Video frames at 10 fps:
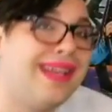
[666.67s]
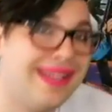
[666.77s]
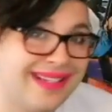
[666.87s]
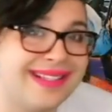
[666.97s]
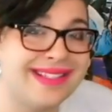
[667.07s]

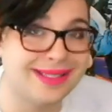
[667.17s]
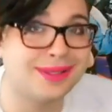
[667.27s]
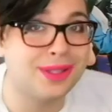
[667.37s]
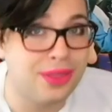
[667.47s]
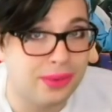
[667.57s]
It is
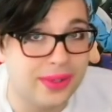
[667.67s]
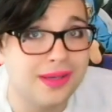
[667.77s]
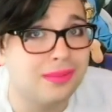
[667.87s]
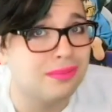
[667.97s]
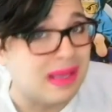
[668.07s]
still a 3,
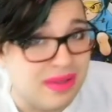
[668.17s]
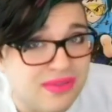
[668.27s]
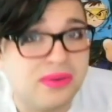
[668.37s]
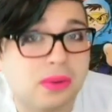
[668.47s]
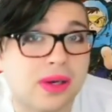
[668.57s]
maybe
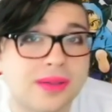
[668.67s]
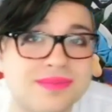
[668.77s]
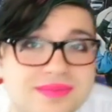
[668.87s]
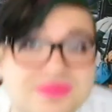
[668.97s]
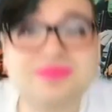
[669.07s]
4.
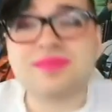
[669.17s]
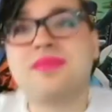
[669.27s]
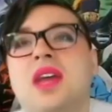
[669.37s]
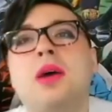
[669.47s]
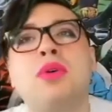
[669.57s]

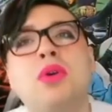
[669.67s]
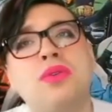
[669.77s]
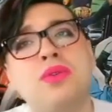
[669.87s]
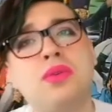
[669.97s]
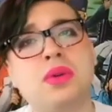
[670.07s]
I'm gonna
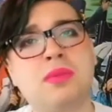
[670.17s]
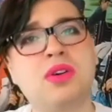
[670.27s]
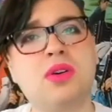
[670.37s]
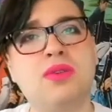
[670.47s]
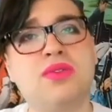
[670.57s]

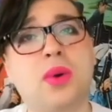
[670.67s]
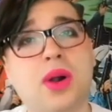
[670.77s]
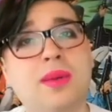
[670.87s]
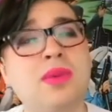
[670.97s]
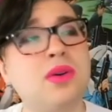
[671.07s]
go
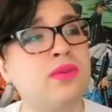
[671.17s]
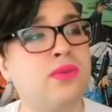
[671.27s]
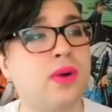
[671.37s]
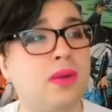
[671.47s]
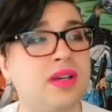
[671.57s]
4. I'm gonna go
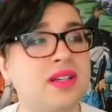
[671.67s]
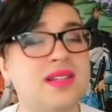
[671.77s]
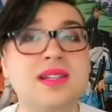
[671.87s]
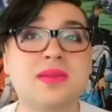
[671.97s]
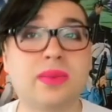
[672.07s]
4 because
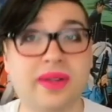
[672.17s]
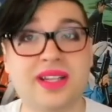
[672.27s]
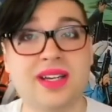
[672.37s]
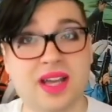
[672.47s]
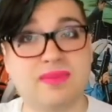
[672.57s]
it is a
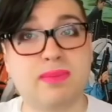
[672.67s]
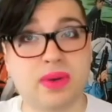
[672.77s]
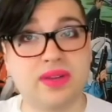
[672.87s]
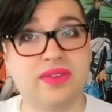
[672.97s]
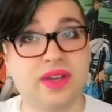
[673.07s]
really nice
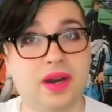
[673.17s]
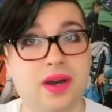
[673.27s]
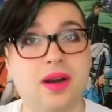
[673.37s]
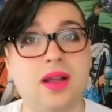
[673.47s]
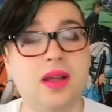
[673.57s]
boy
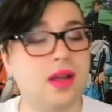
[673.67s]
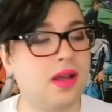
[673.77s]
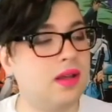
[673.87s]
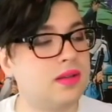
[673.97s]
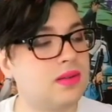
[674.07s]
figure.
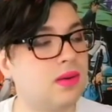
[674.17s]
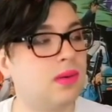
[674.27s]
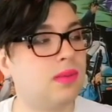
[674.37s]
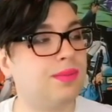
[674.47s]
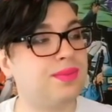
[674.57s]

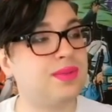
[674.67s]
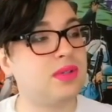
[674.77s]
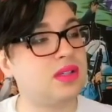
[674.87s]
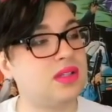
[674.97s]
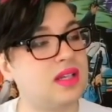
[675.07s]
So
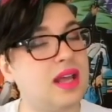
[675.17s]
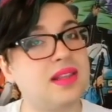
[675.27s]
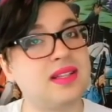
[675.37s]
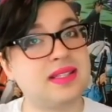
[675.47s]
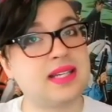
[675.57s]

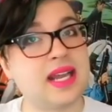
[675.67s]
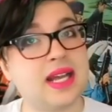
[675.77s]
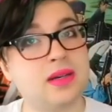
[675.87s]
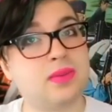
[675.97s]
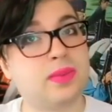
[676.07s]
the
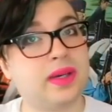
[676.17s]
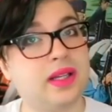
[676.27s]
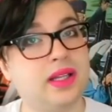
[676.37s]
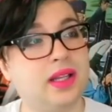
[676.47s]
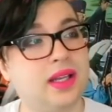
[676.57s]
stand
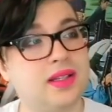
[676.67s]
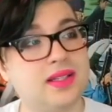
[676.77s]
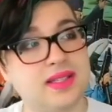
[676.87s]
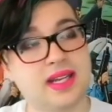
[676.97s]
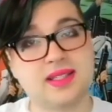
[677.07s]
really, like the
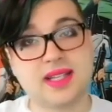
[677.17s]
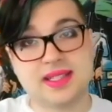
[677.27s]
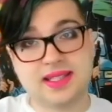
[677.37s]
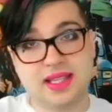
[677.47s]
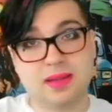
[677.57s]
stance that
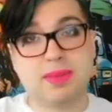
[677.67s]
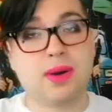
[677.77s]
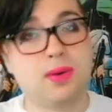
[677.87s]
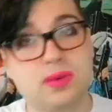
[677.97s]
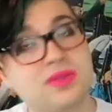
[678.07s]
it's in, the
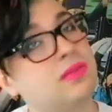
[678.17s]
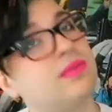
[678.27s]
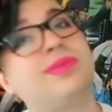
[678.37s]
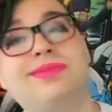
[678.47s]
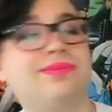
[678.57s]
pose,
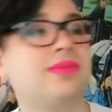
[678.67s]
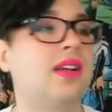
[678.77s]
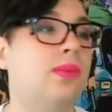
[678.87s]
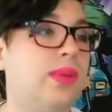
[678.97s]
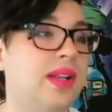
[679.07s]

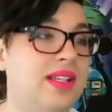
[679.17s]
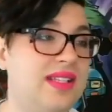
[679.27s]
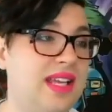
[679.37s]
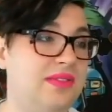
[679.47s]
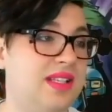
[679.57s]
really
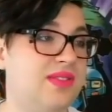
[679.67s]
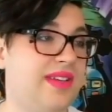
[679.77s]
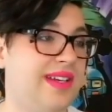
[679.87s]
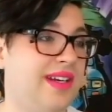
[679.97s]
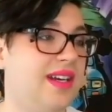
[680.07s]
saves this
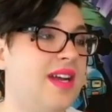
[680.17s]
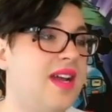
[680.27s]
figure.